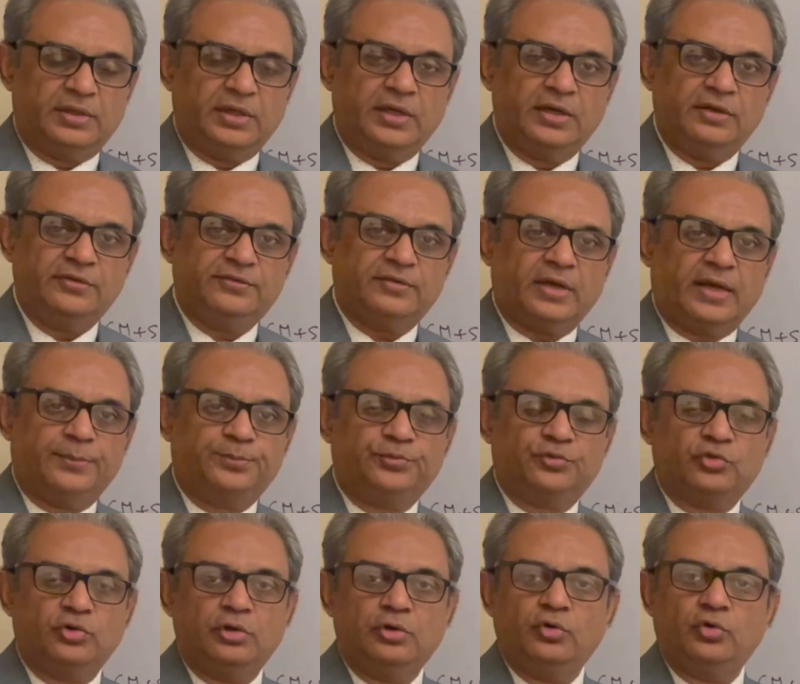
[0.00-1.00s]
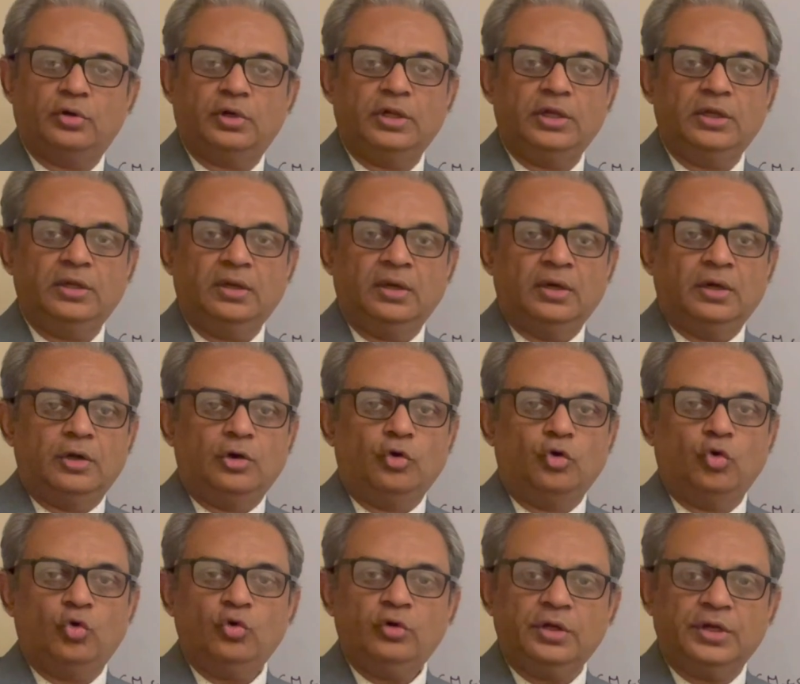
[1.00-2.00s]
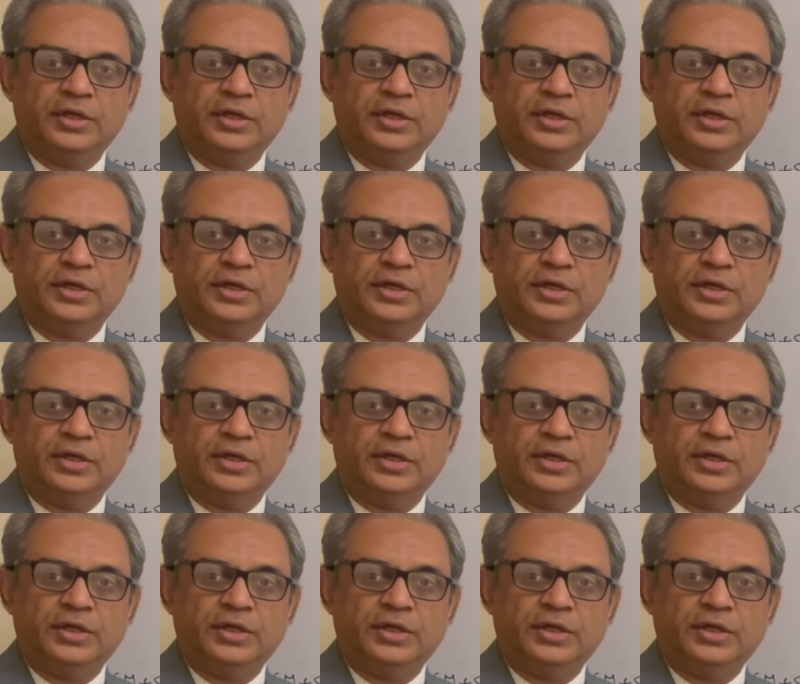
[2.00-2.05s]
There is absolutely no